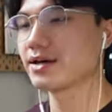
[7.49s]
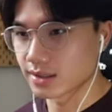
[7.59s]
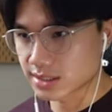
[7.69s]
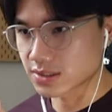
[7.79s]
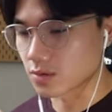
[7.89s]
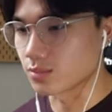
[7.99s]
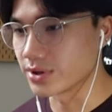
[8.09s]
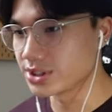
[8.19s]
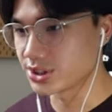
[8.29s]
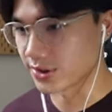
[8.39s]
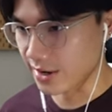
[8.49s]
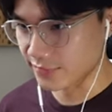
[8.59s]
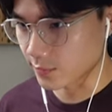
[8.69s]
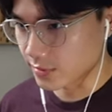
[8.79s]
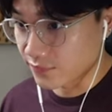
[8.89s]
on this little bridge here
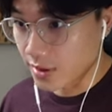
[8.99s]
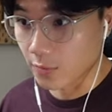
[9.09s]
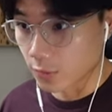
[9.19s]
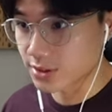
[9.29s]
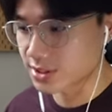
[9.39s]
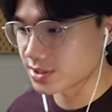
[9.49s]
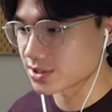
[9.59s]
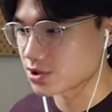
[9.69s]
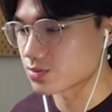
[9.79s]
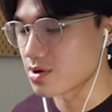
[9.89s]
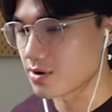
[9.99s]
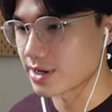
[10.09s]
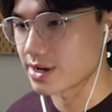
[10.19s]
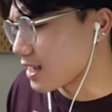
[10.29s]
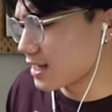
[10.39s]
after we fought Ornstein and
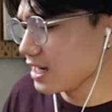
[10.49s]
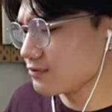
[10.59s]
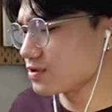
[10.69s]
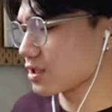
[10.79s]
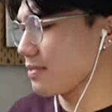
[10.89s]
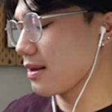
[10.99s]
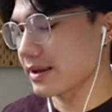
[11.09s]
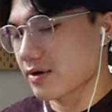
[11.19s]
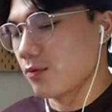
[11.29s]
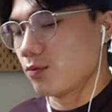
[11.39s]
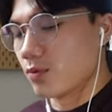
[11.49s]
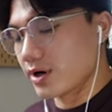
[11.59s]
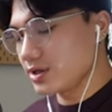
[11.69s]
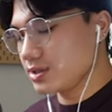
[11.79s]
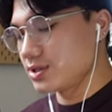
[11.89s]
Smough, and I kind of took about like a
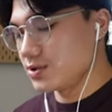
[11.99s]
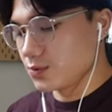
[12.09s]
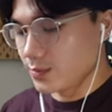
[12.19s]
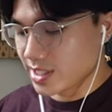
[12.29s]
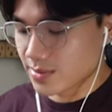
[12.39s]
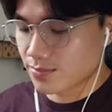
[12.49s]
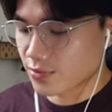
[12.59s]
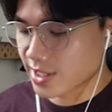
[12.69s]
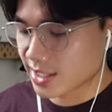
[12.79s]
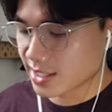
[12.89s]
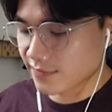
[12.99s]
one to two week break.